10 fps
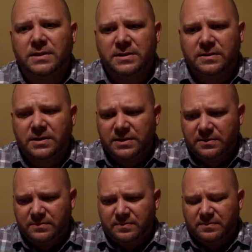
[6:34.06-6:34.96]

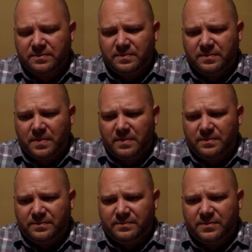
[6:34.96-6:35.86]
this
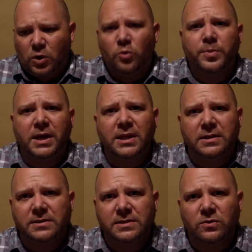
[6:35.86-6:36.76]

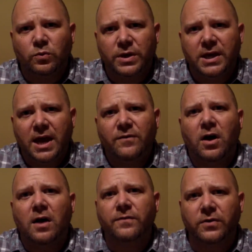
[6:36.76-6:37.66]
obedience that we have
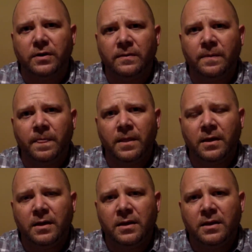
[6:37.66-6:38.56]
offered,
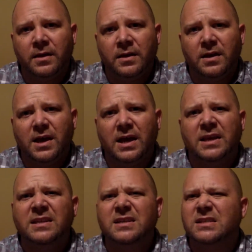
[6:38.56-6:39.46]
and
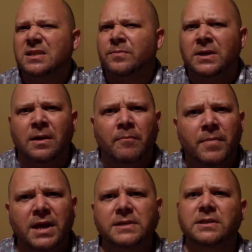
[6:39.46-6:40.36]
he does something
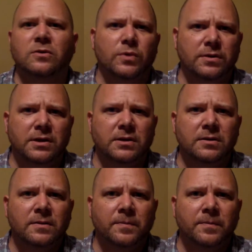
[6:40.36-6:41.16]
amazing with it.